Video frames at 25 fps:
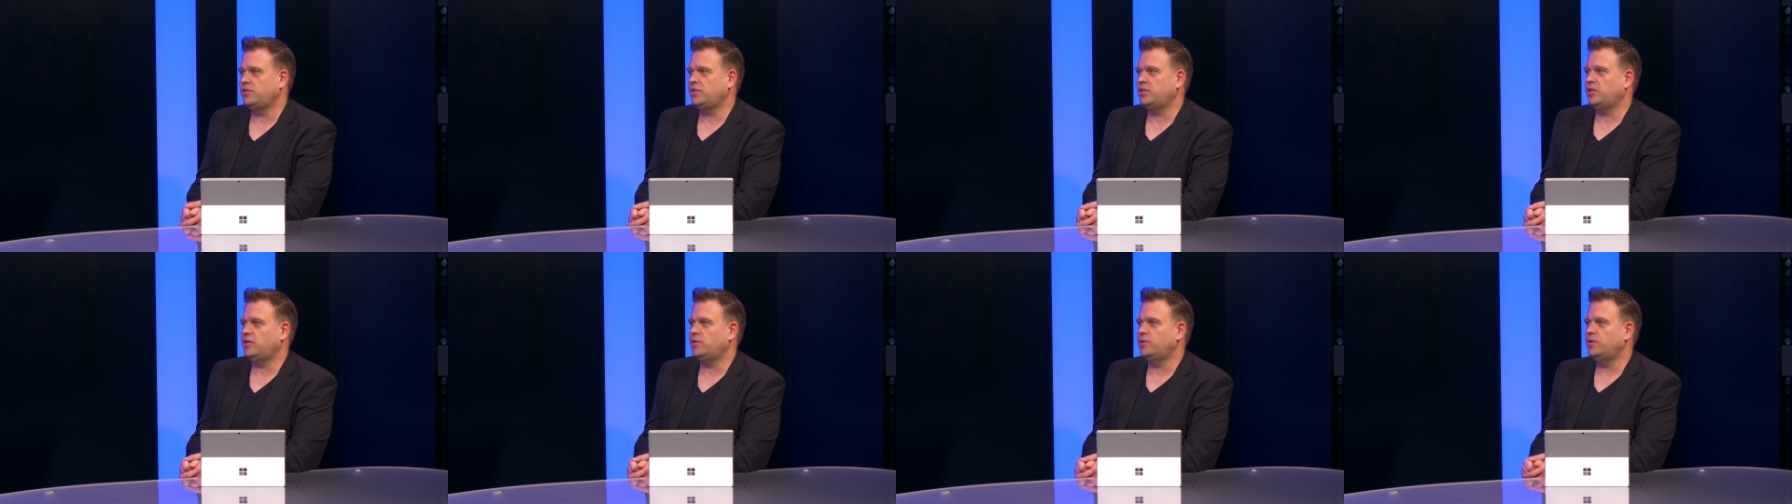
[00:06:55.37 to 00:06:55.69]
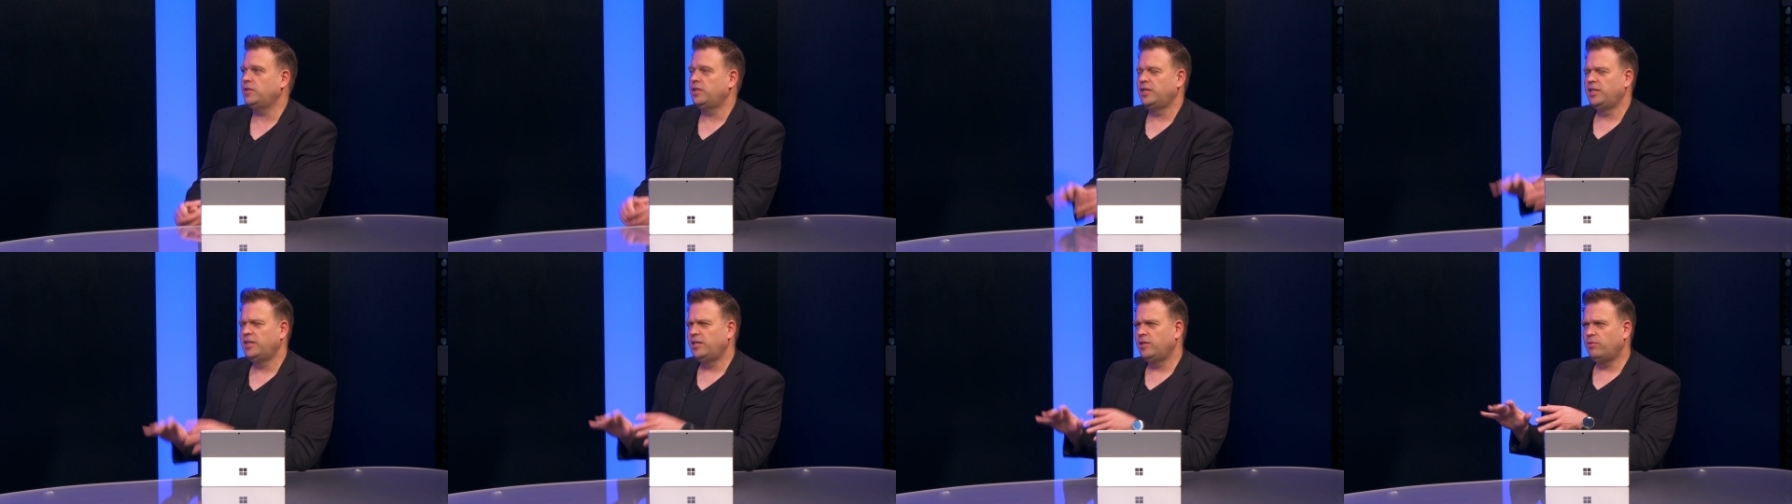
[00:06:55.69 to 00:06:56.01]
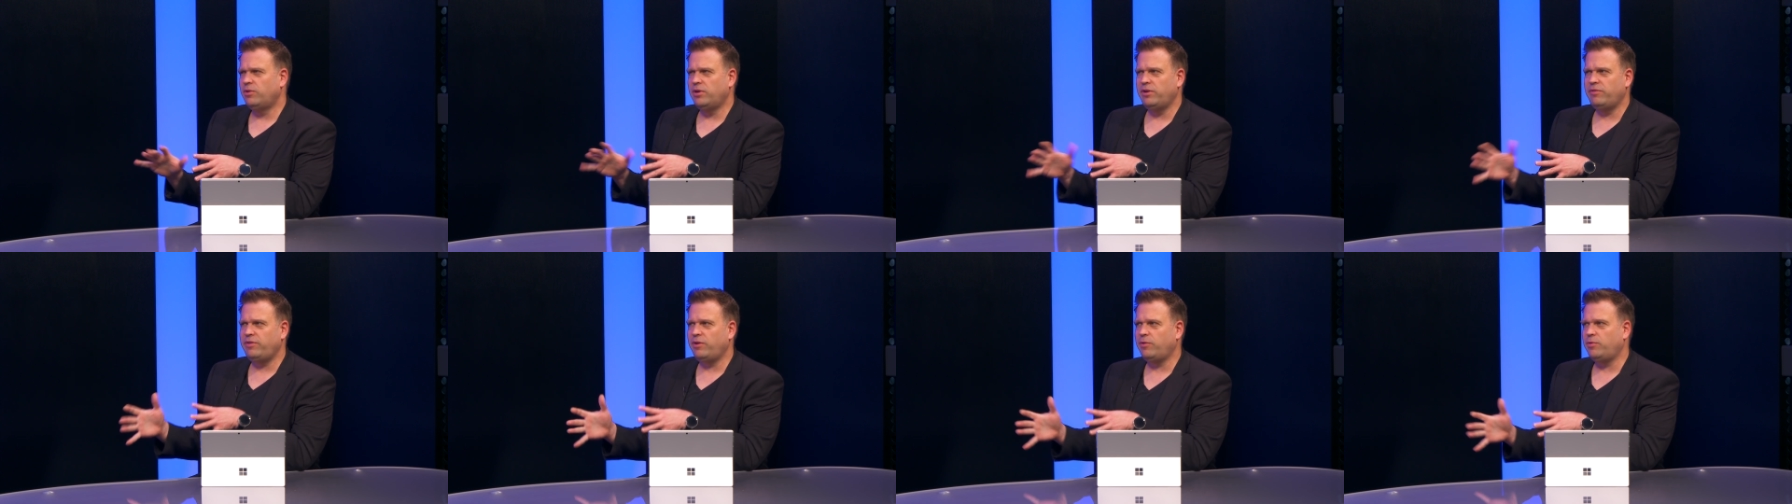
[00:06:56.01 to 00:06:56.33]
So
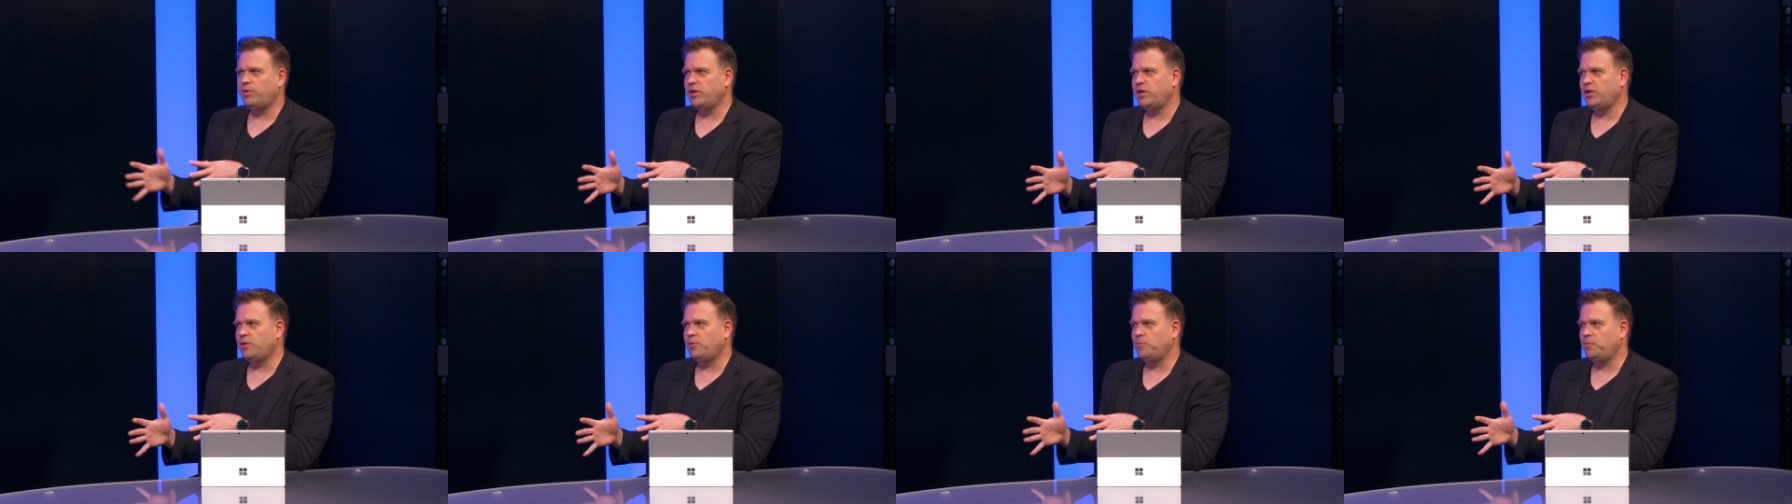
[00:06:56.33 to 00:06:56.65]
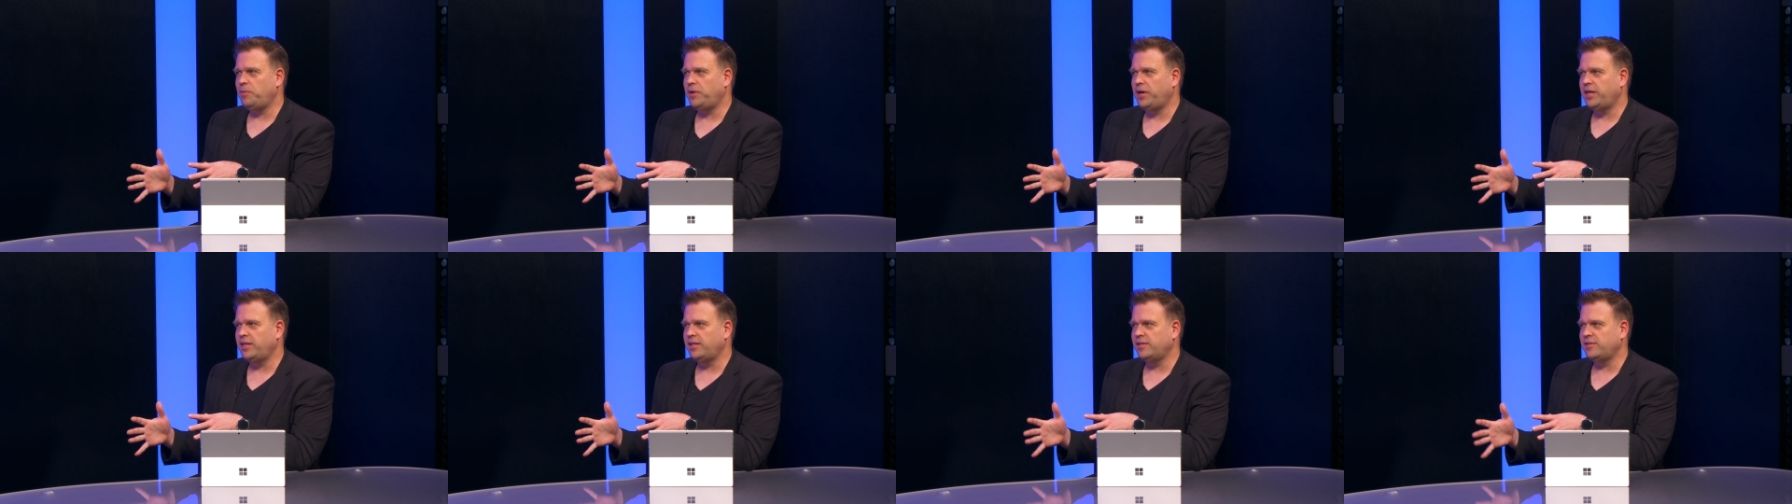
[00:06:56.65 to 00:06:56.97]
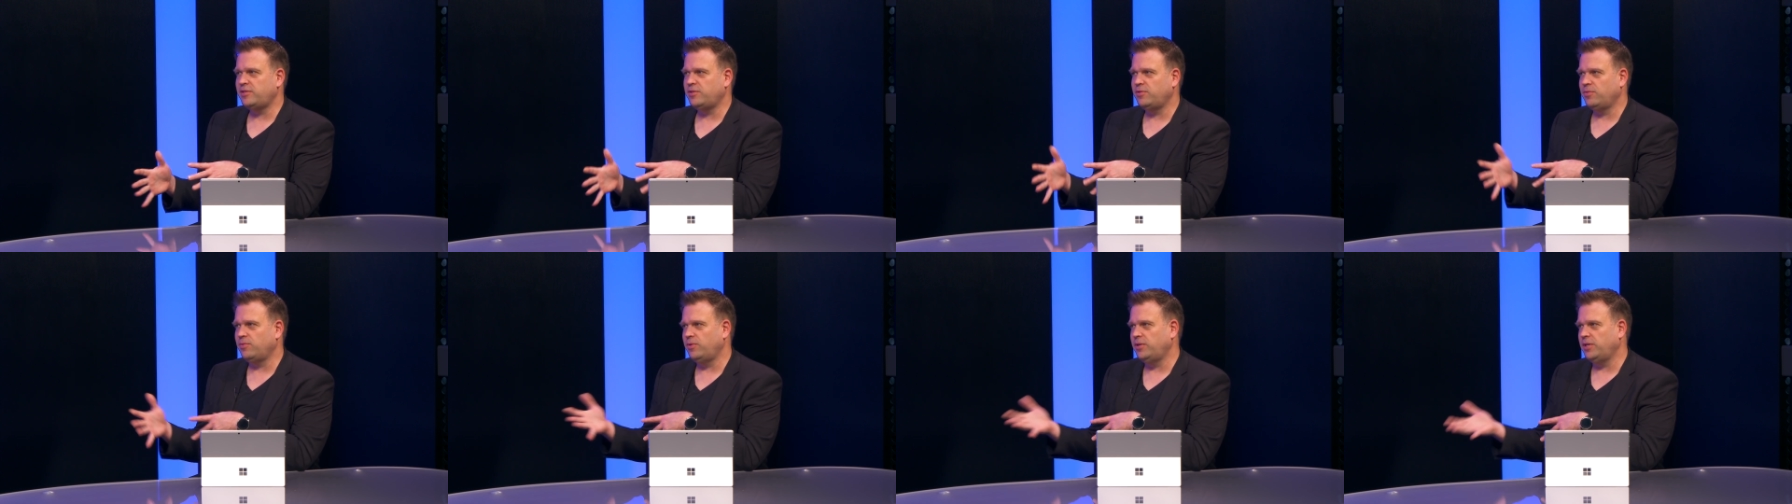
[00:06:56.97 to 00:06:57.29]
what if I wanted to apply
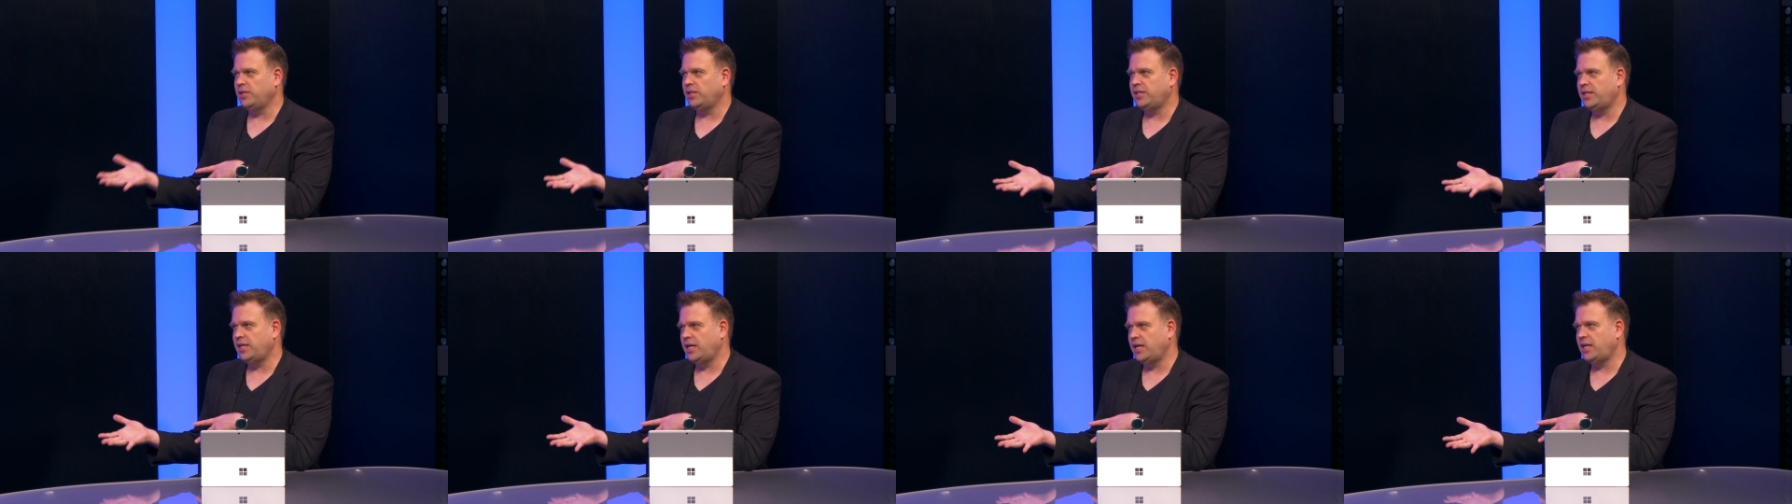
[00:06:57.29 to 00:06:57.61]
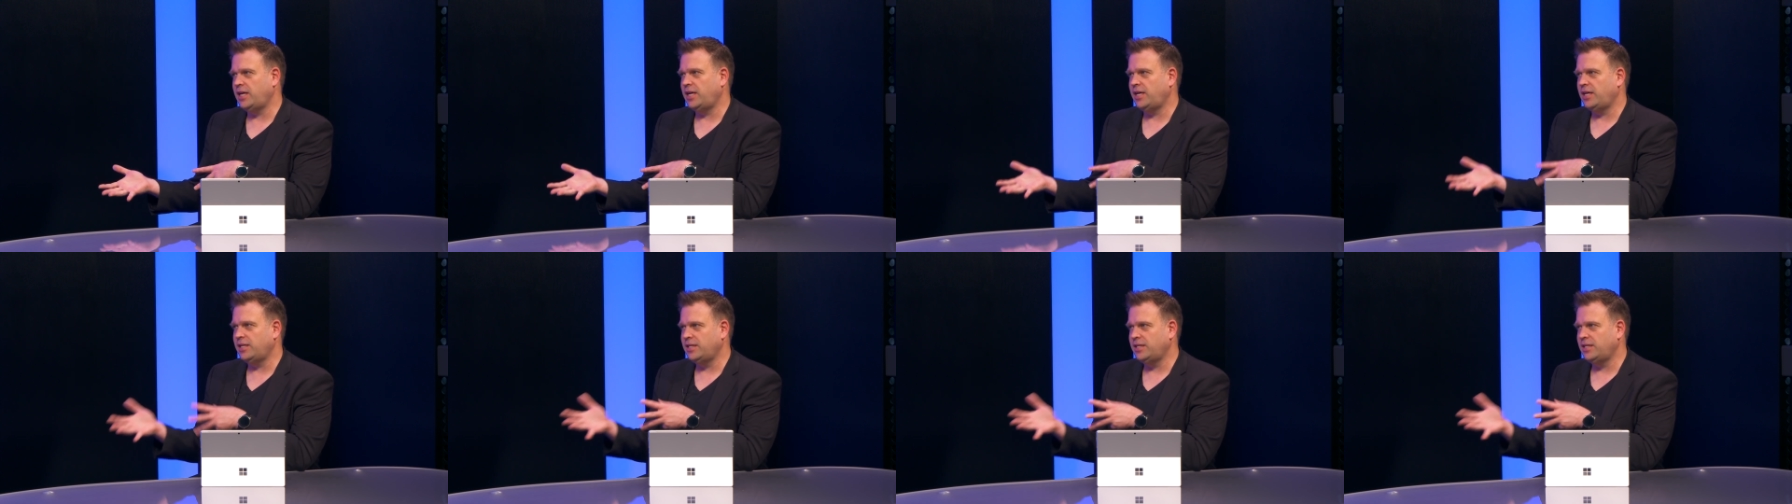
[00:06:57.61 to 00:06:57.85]
this to real data